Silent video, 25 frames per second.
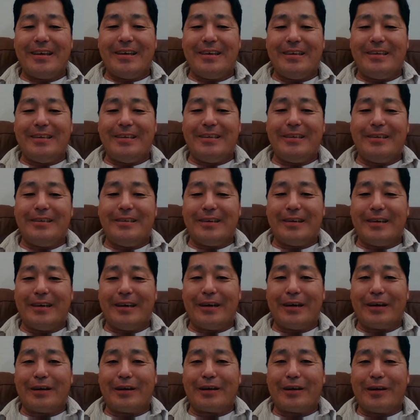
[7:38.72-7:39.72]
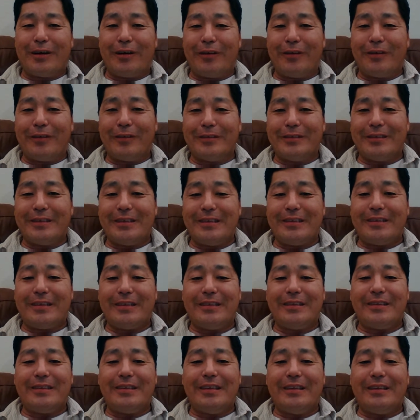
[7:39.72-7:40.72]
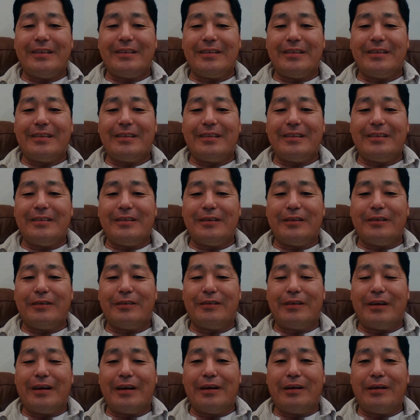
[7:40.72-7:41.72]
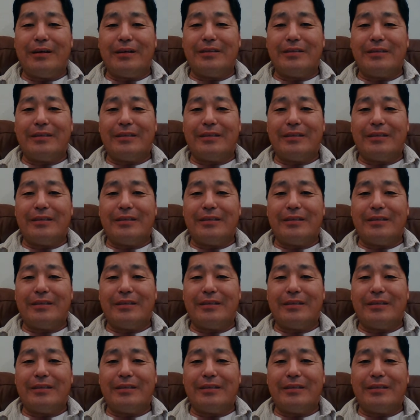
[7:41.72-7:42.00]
He called it, the